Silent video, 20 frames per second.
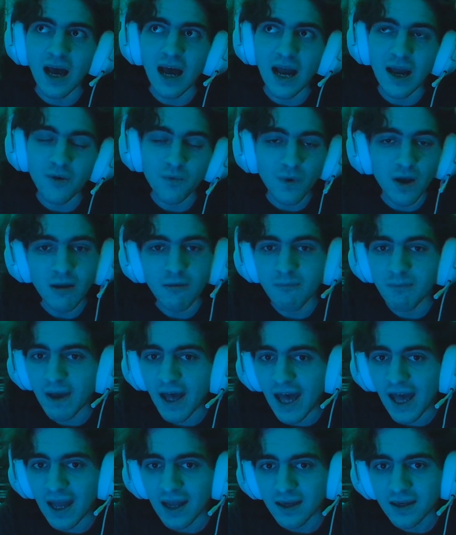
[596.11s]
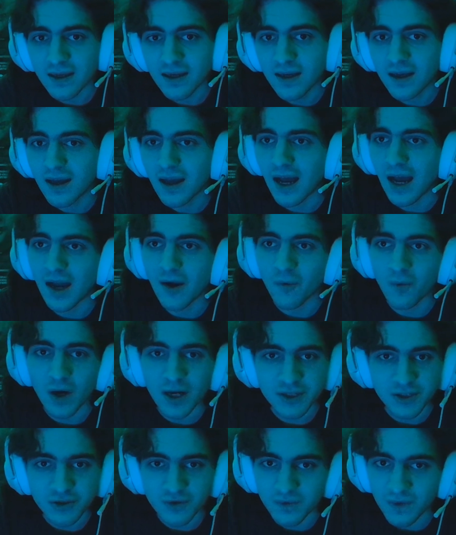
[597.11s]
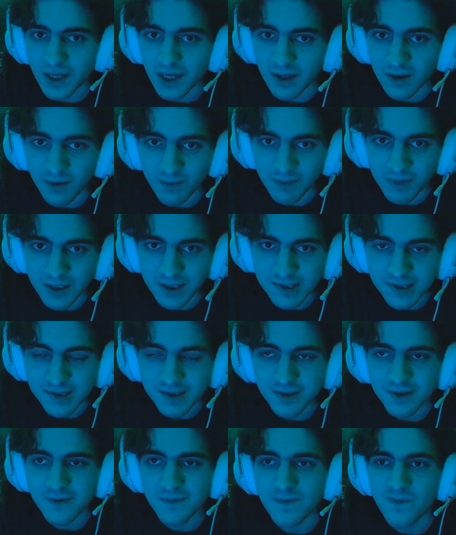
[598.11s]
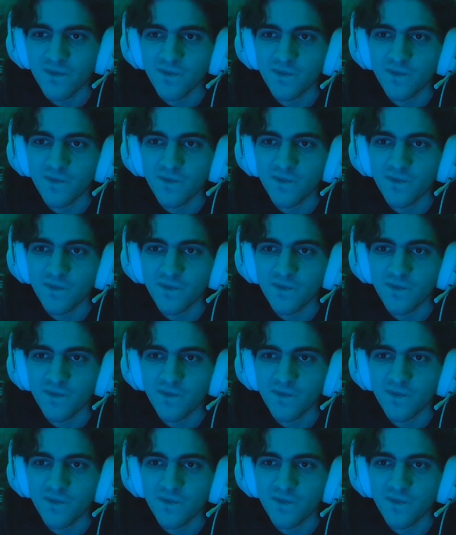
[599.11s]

I went back, I watched what I had missed,